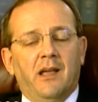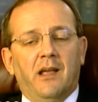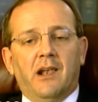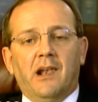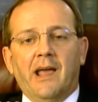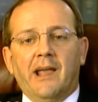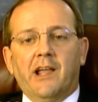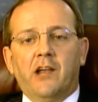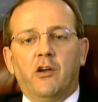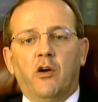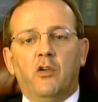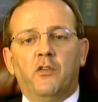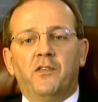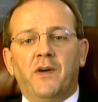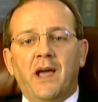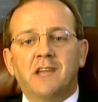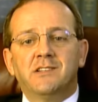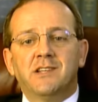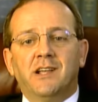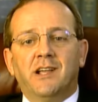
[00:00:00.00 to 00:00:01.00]
Like an
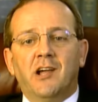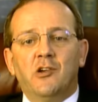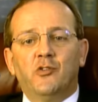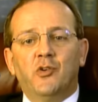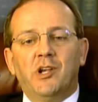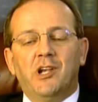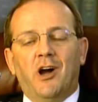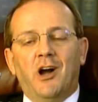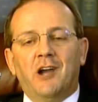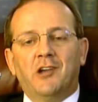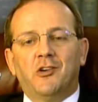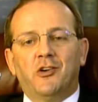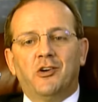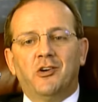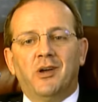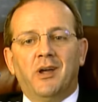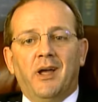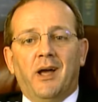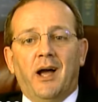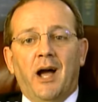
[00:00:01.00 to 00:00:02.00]
old-fashioned country
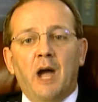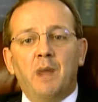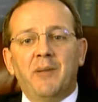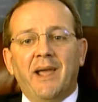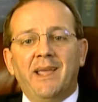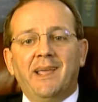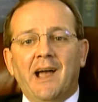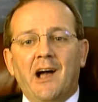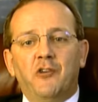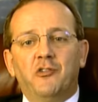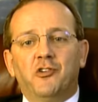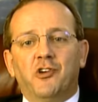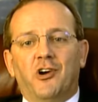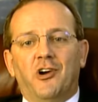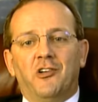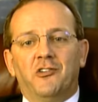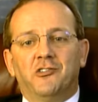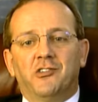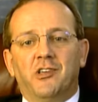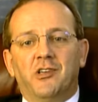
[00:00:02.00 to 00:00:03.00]
doctor, I make house
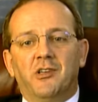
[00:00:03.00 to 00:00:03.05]
calls.